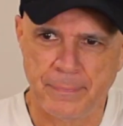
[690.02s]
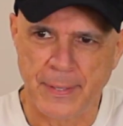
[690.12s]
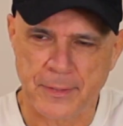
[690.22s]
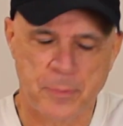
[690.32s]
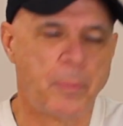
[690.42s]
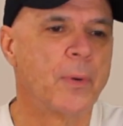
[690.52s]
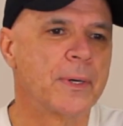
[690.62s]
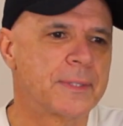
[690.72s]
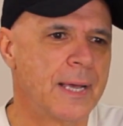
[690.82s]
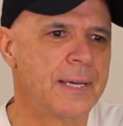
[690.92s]

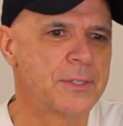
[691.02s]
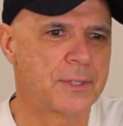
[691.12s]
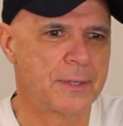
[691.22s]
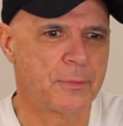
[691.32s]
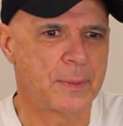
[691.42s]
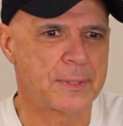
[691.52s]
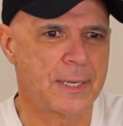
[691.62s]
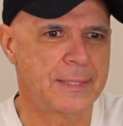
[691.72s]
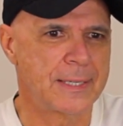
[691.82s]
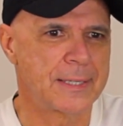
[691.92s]
exportation of one's
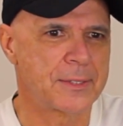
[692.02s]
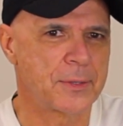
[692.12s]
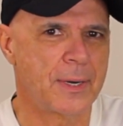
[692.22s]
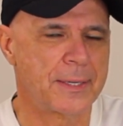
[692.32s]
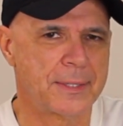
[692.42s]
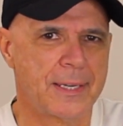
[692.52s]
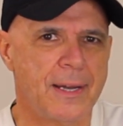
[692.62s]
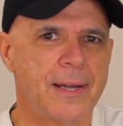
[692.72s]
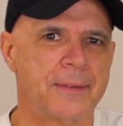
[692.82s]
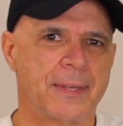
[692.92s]
ideas or onto
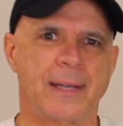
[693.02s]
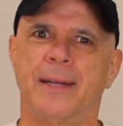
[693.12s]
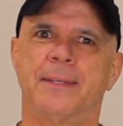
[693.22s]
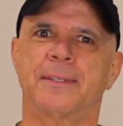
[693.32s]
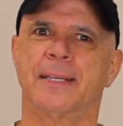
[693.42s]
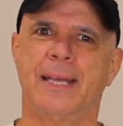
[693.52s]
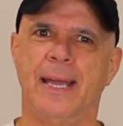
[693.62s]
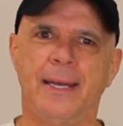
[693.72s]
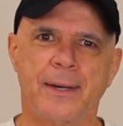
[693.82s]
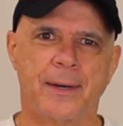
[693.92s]
God and that God doesn't
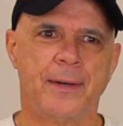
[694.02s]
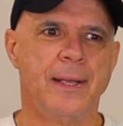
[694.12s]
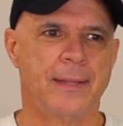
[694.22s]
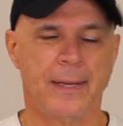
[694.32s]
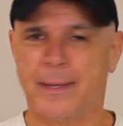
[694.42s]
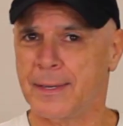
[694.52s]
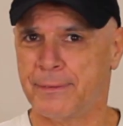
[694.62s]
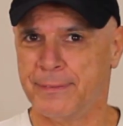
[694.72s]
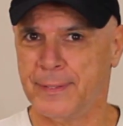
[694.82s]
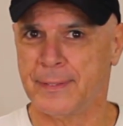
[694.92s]
care. That could
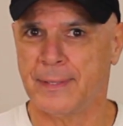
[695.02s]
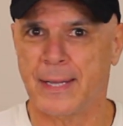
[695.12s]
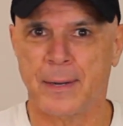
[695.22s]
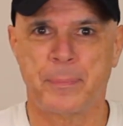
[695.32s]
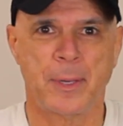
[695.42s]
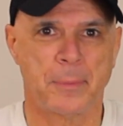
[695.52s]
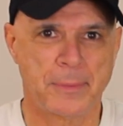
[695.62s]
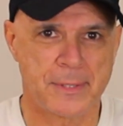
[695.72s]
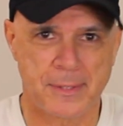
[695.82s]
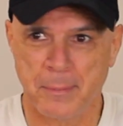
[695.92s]
offend a lot of
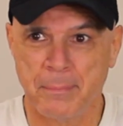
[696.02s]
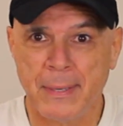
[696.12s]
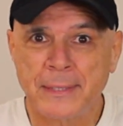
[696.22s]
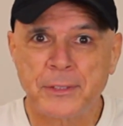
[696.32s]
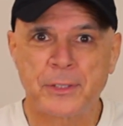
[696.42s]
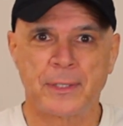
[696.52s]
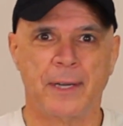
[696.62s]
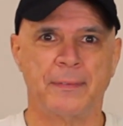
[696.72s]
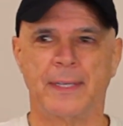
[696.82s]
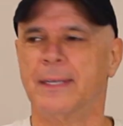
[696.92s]
people, just the mention
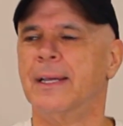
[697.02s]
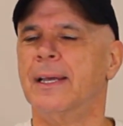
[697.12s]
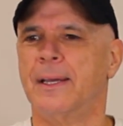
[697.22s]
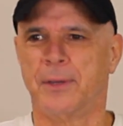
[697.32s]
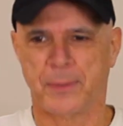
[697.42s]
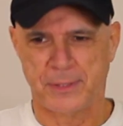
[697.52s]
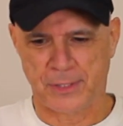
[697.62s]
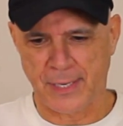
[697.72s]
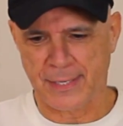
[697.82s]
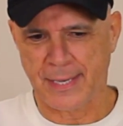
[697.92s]
of it, who could
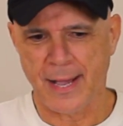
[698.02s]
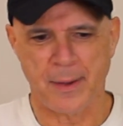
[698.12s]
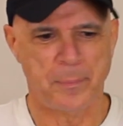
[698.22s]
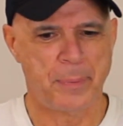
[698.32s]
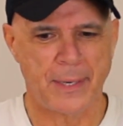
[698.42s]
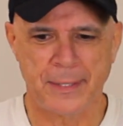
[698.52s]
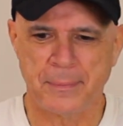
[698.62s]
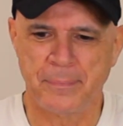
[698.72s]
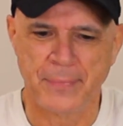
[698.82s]
check out, but